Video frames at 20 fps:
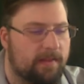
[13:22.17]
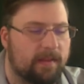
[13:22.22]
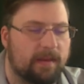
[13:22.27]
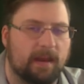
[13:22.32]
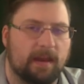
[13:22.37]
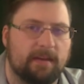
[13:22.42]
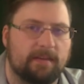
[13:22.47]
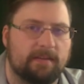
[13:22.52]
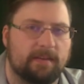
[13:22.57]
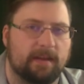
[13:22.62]
The
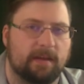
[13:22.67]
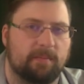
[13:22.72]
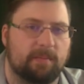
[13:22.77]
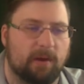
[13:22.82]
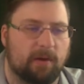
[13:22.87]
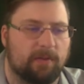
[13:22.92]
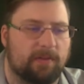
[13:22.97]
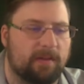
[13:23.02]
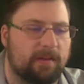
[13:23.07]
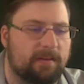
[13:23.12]
nice thing
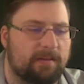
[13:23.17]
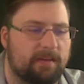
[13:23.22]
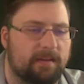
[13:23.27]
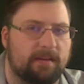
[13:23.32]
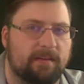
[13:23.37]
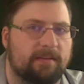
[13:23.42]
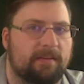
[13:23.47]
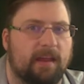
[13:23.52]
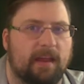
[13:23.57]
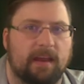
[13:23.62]
about this
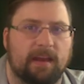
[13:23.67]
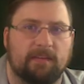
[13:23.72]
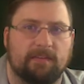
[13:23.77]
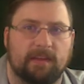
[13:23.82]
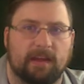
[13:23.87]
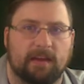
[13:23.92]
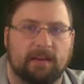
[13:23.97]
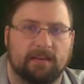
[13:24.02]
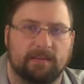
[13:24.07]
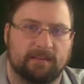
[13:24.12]
is that if
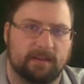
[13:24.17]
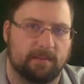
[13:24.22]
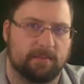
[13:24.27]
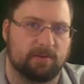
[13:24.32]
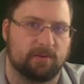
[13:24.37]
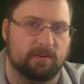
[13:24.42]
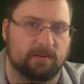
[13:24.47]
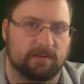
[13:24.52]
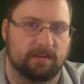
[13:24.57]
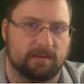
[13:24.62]
that
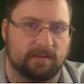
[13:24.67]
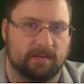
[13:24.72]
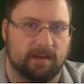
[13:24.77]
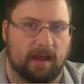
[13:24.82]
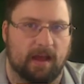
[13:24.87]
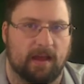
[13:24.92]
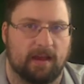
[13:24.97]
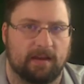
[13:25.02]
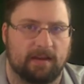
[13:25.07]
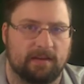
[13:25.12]
conceptual
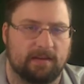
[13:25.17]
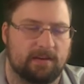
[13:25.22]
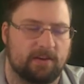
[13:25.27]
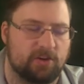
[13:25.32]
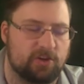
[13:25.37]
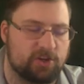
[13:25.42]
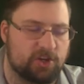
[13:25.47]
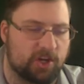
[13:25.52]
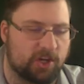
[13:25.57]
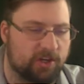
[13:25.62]
design
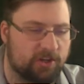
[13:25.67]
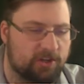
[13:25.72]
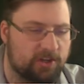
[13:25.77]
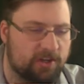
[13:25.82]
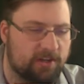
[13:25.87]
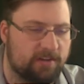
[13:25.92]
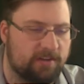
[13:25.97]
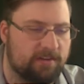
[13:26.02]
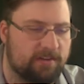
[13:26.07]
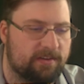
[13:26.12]

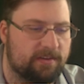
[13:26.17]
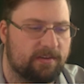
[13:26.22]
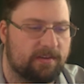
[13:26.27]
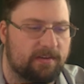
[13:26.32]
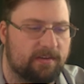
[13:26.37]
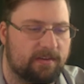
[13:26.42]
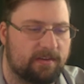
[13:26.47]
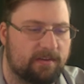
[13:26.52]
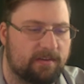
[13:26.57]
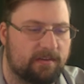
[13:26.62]
changes,
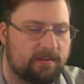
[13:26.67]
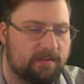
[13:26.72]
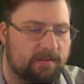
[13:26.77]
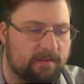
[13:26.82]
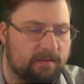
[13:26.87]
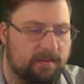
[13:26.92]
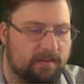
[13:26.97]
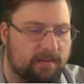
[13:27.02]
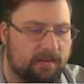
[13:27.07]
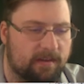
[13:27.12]

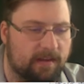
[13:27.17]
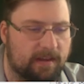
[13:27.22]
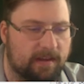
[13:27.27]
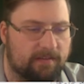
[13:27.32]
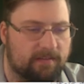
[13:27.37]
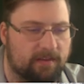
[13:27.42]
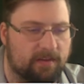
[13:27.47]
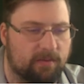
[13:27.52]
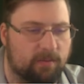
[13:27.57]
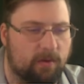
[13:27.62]
like
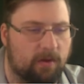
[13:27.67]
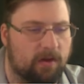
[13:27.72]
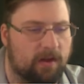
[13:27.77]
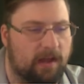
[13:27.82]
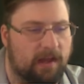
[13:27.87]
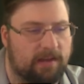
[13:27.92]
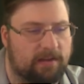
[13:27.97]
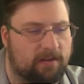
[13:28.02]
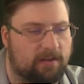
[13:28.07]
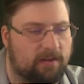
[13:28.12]
if this wall
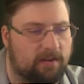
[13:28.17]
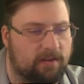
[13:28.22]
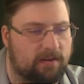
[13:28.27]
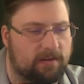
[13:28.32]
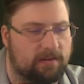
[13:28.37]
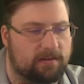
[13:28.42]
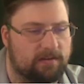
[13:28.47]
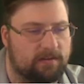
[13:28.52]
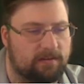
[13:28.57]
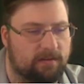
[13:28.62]
got
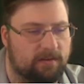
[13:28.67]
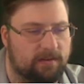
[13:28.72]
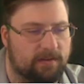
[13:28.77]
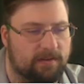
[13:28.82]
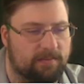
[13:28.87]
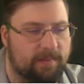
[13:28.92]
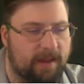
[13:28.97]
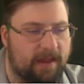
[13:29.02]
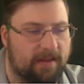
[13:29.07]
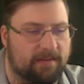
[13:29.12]
taller or
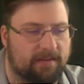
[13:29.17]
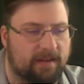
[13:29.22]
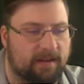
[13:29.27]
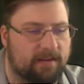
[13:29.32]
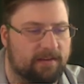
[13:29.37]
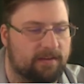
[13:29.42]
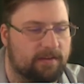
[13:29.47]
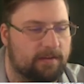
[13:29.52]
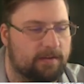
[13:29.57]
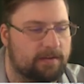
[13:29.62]
this mass
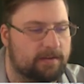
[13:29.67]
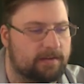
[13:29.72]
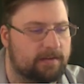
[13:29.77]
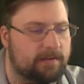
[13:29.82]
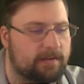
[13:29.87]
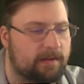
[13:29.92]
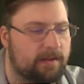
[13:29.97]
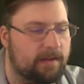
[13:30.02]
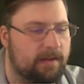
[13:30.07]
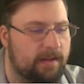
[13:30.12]
got taller,
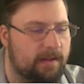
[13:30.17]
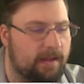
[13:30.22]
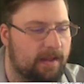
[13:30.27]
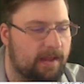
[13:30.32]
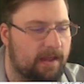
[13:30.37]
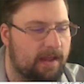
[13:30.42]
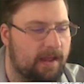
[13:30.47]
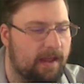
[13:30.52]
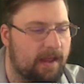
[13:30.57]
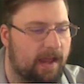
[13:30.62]

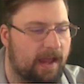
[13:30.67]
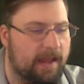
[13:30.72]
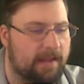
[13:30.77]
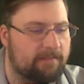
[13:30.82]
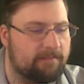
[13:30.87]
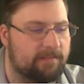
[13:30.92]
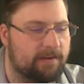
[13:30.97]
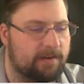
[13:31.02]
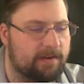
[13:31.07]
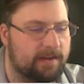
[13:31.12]
I
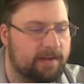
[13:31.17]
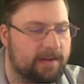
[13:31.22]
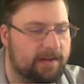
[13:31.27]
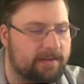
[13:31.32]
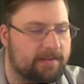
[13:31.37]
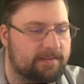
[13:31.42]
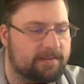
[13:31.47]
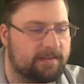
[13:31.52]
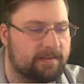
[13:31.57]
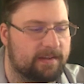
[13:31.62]
can very
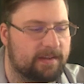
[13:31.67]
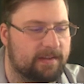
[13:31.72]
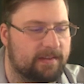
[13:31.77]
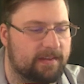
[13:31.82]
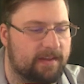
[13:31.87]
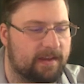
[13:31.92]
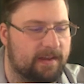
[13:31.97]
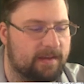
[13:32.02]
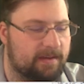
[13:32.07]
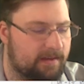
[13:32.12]
easily
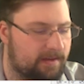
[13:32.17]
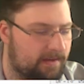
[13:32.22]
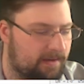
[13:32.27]
then